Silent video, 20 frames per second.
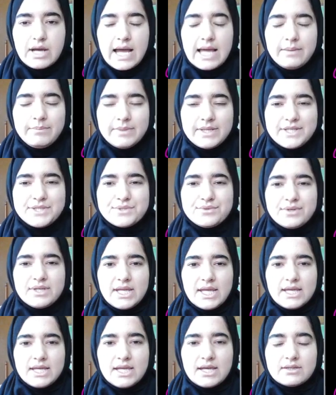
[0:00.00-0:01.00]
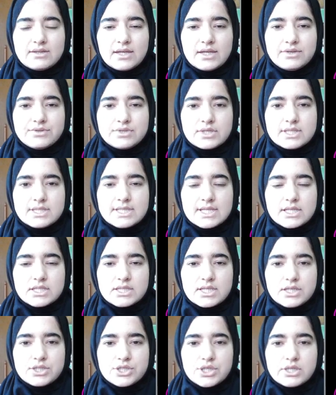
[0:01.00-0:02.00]
I'll meet you in any other interesting
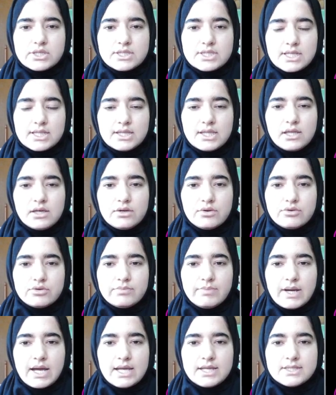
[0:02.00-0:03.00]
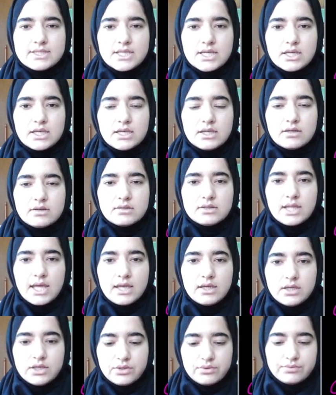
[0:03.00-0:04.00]
session. Till then, goodbye, take care,
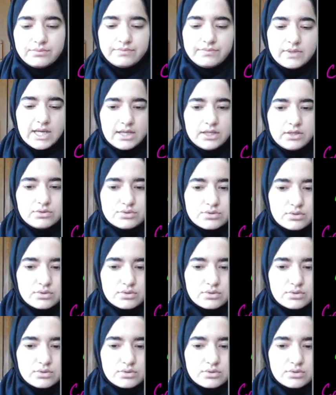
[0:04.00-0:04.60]
thank you so